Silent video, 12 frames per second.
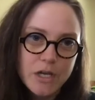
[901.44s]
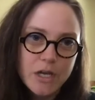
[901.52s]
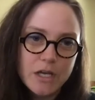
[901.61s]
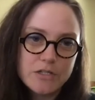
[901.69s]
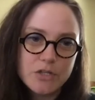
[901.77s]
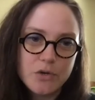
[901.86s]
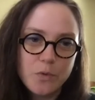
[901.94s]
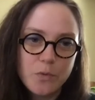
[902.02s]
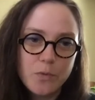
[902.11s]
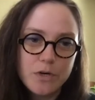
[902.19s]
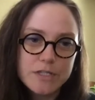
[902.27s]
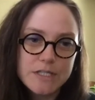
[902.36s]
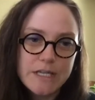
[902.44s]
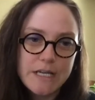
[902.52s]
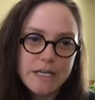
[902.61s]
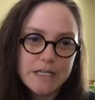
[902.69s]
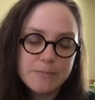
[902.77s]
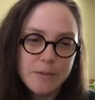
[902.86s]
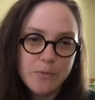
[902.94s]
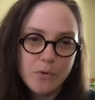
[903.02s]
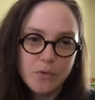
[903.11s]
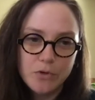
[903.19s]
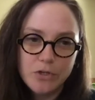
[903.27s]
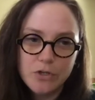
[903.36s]
And so what we're seeing is people
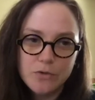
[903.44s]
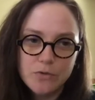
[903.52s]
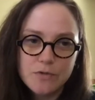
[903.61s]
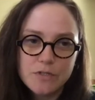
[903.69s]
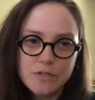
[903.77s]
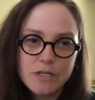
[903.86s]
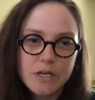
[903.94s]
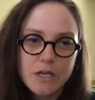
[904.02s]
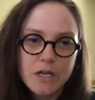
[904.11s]
will use